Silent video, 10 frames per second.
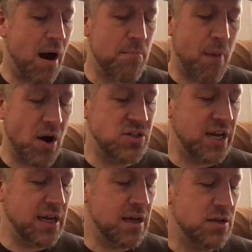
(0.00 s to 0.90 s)

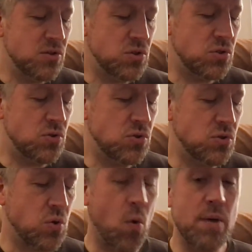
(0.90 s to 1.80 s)
marching
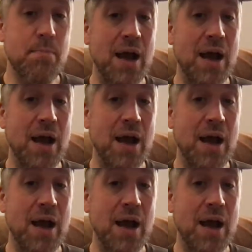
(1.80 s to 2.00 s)
toward my